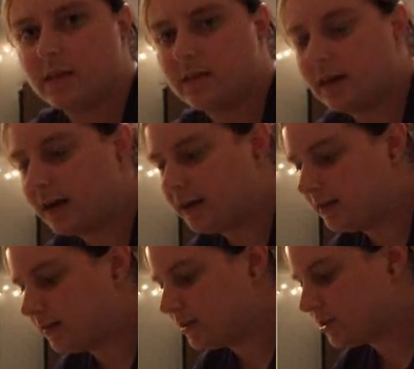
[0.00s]

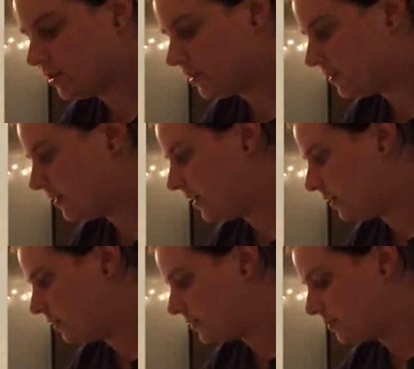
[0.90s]
That ensures that
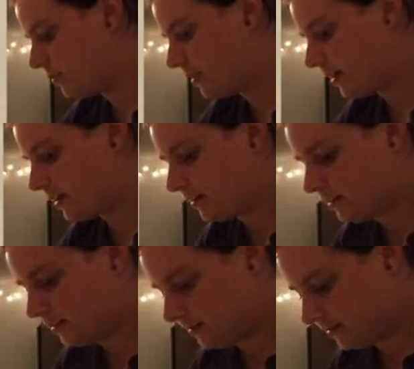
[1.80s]
your smoking
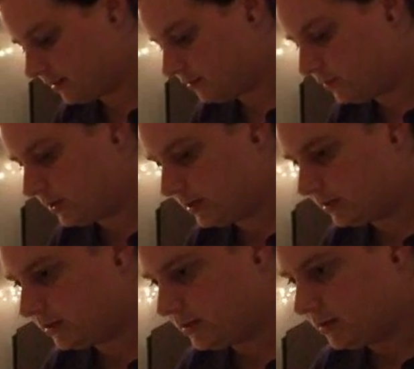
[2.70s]
is going to
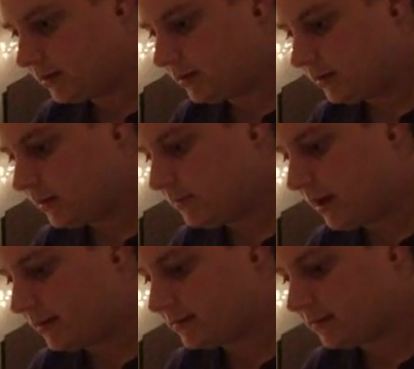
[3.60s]
be the
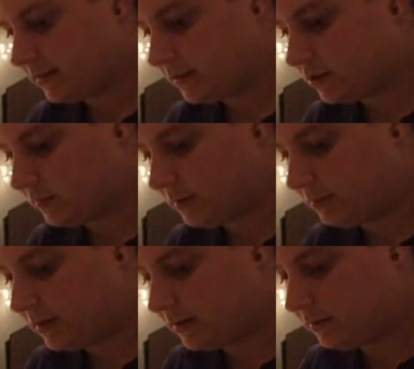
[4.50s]
best, like that you'll be
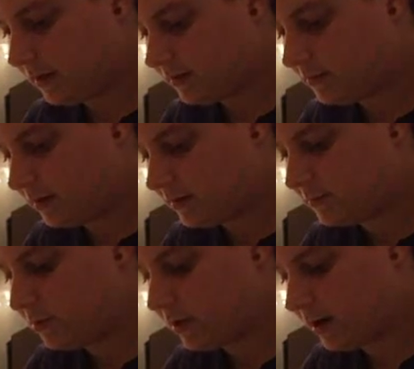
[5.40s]
able to get the best amount of
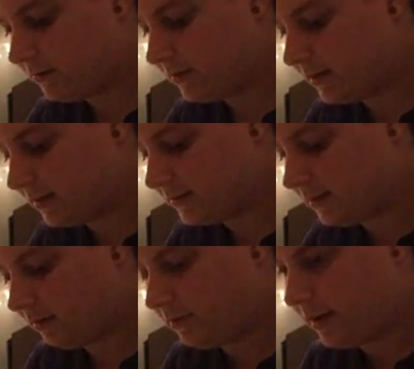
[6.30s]
smoke out of it,
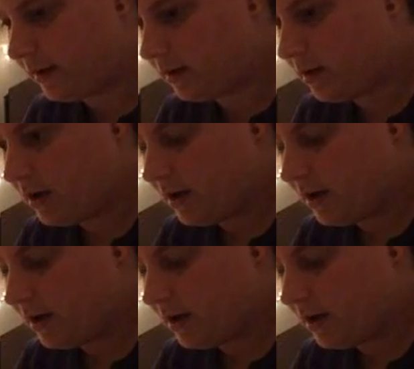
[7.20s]
instead of like